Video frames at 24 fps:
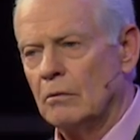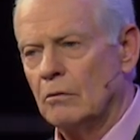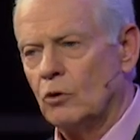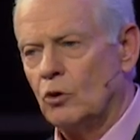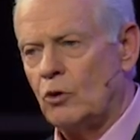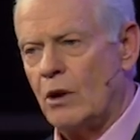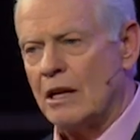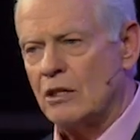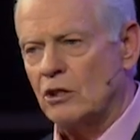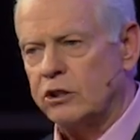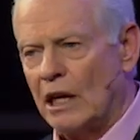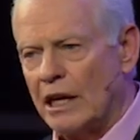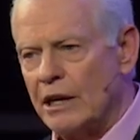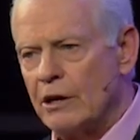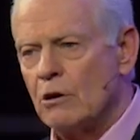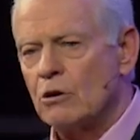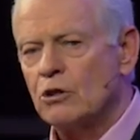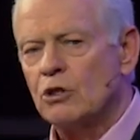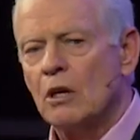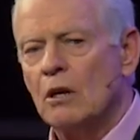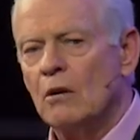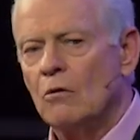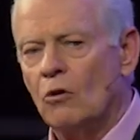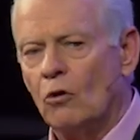
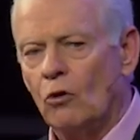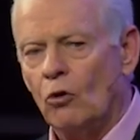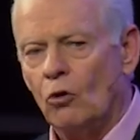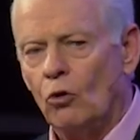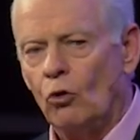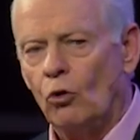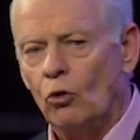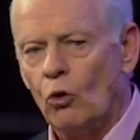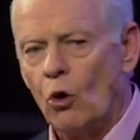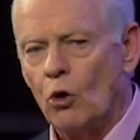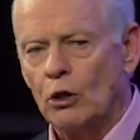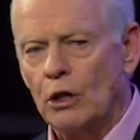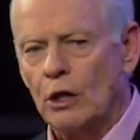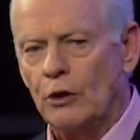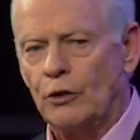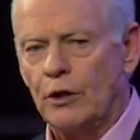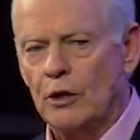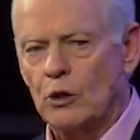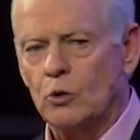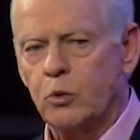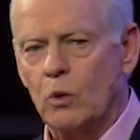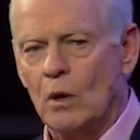Translators wrote it this